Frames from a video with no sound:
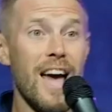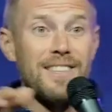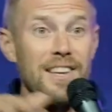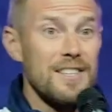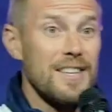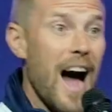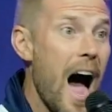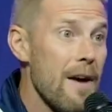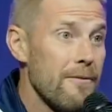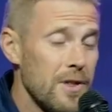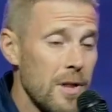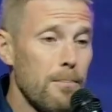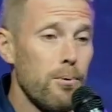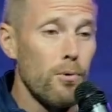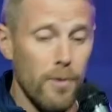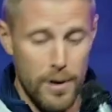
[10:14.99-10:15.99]
to dive in the
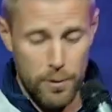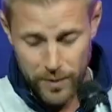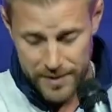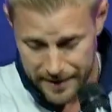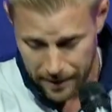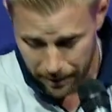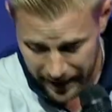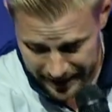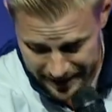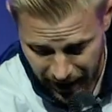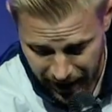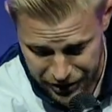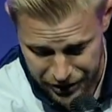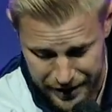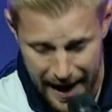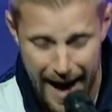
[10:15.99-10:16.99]
pool. Like, when somebody
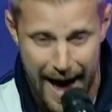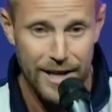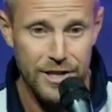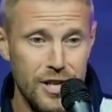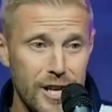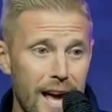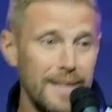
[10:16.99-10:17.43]
touched the edge, she had